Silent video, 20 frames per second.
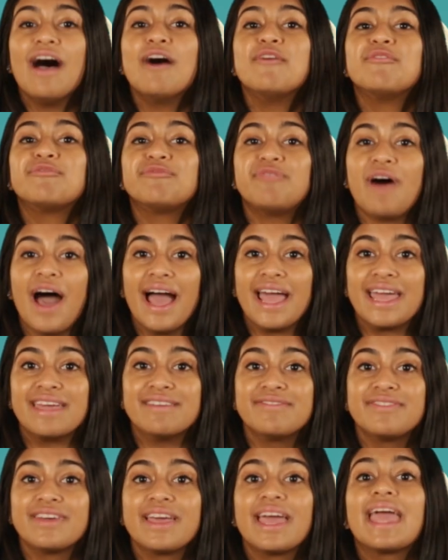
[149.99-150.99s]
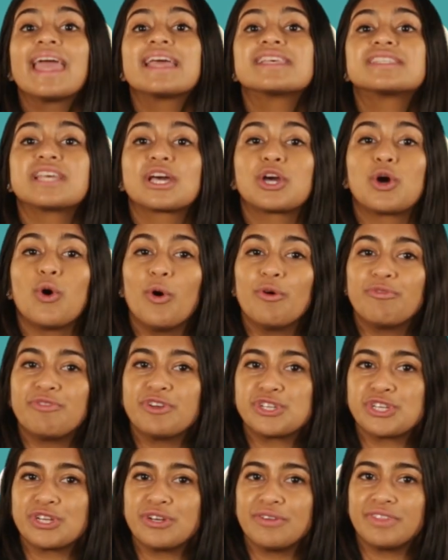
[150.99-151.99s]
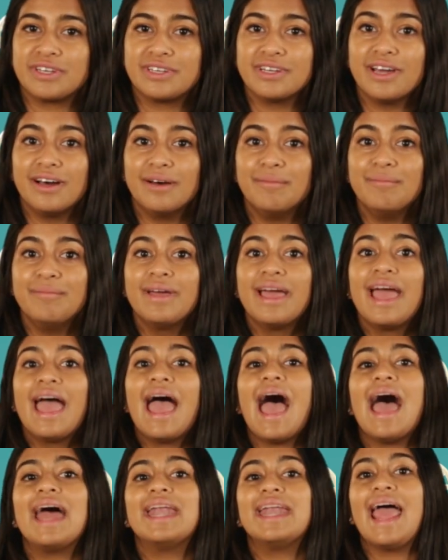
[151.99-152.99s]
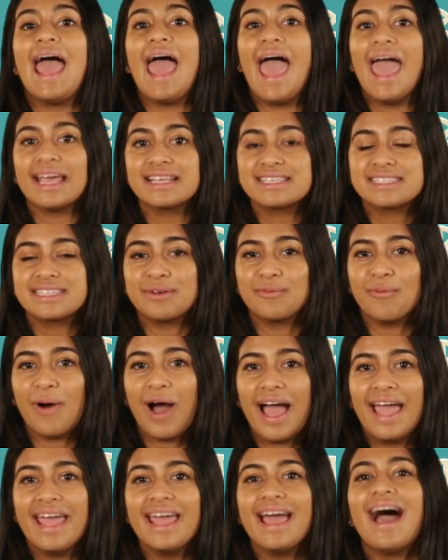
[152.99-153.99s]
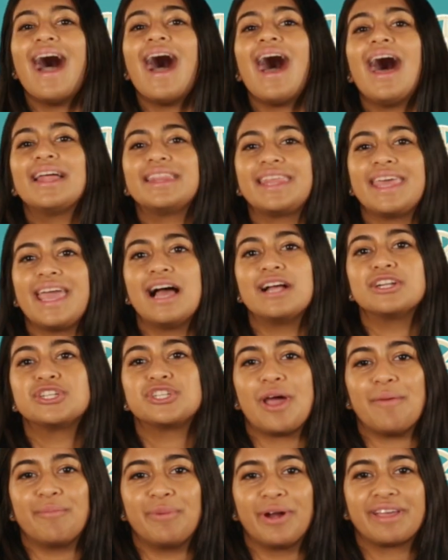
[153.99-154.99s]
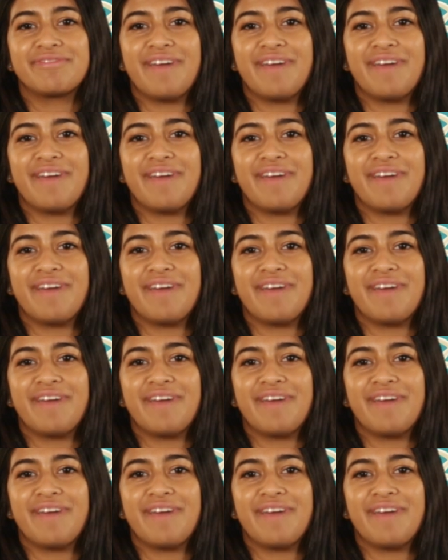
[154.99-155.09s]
5 is the coefficient of the term and x and y are the algebraic